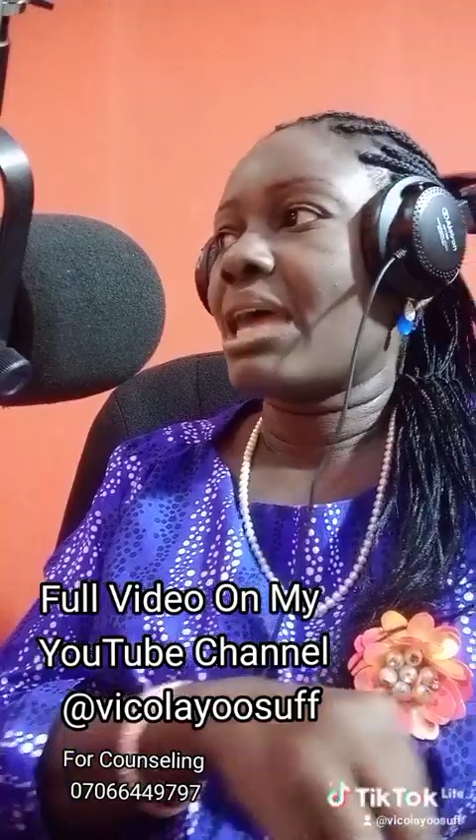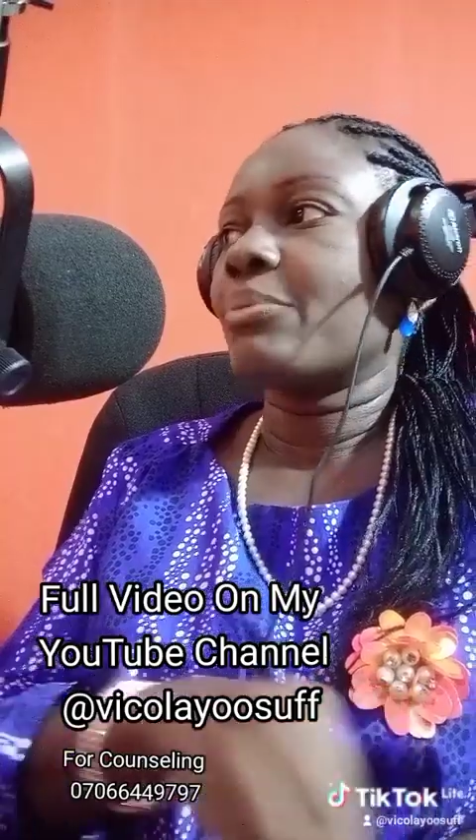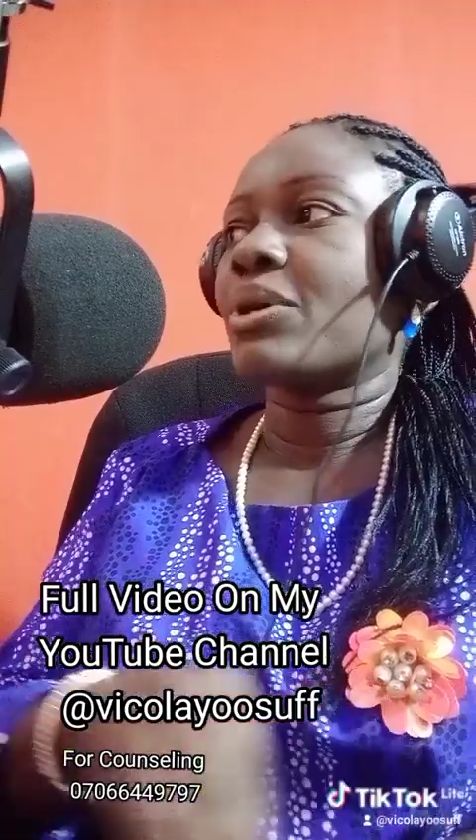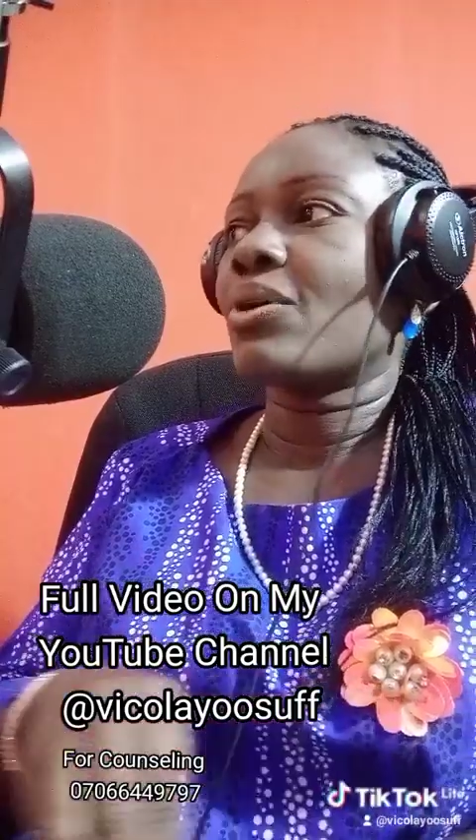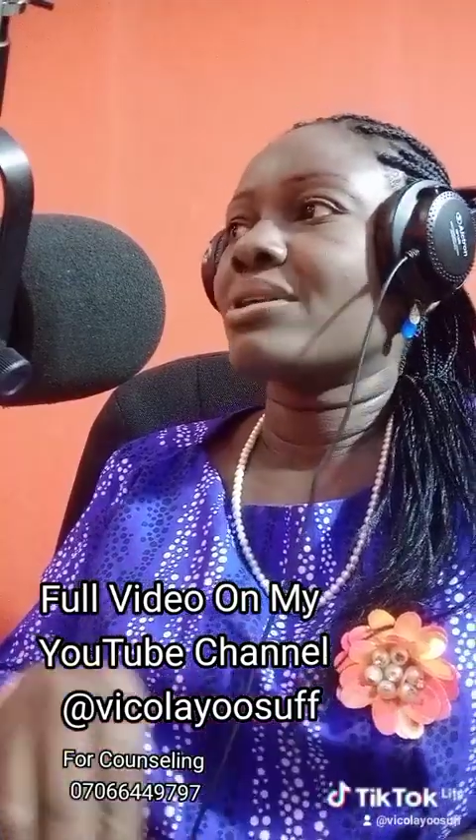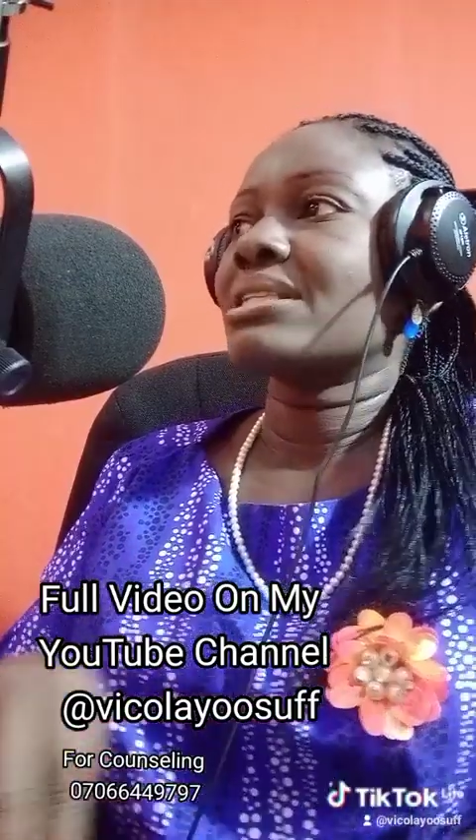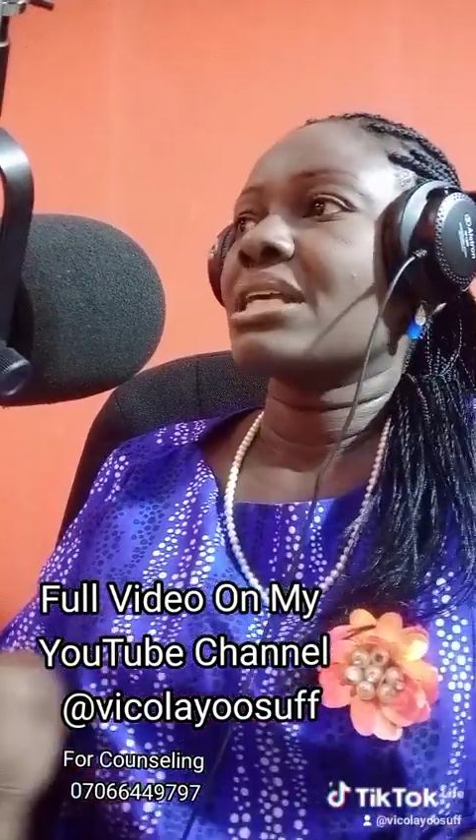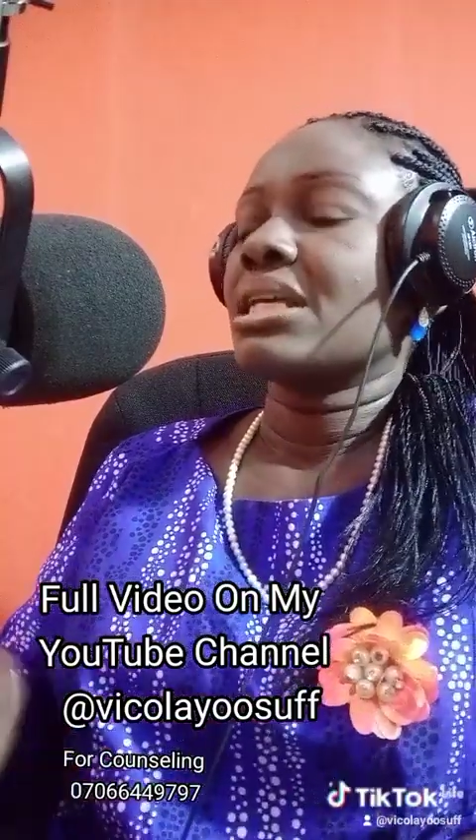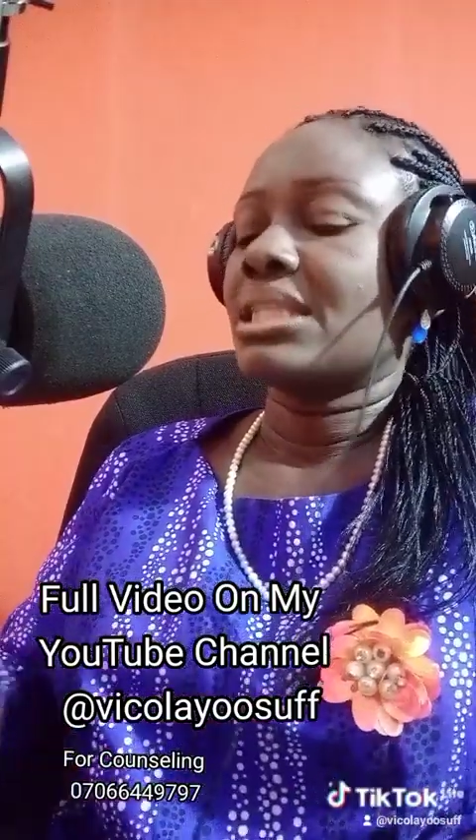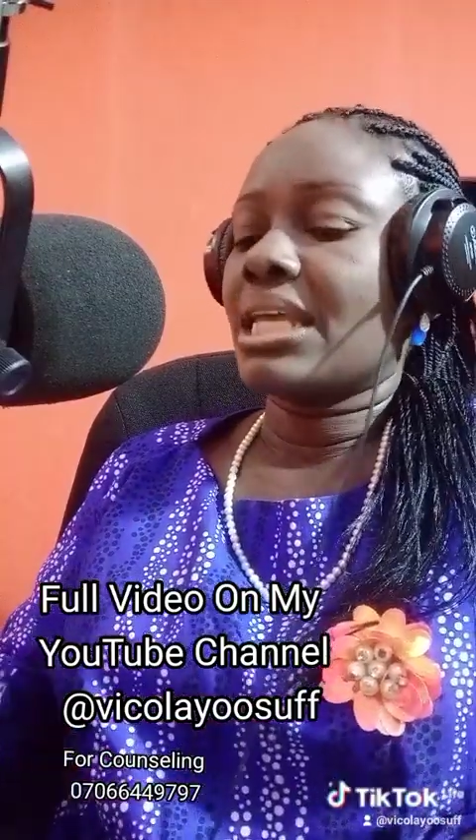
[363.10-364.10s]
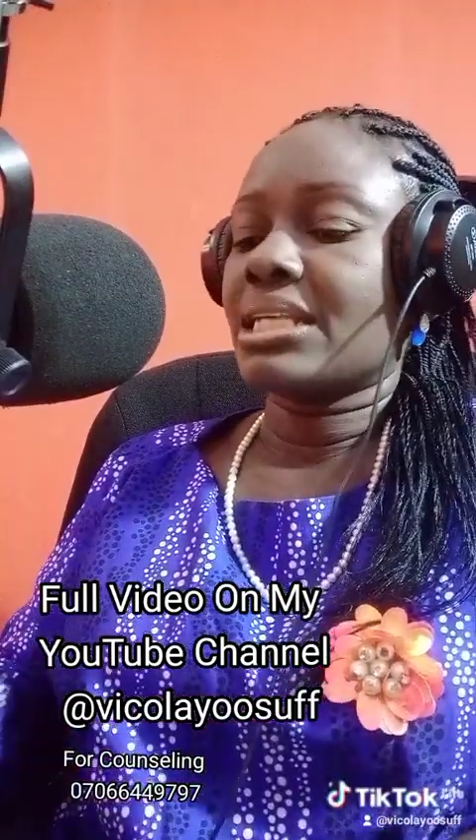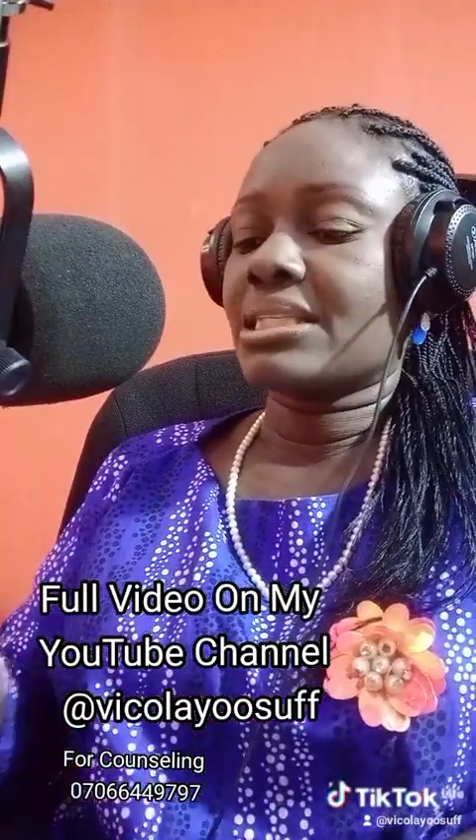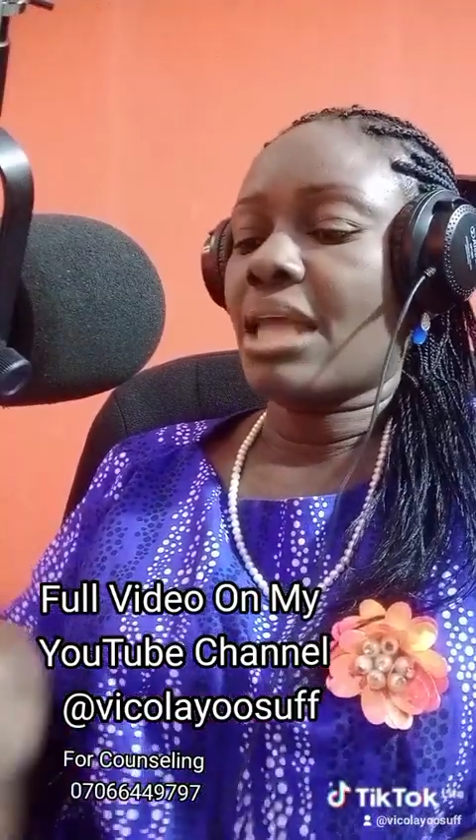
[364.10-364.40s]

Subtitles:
that because there is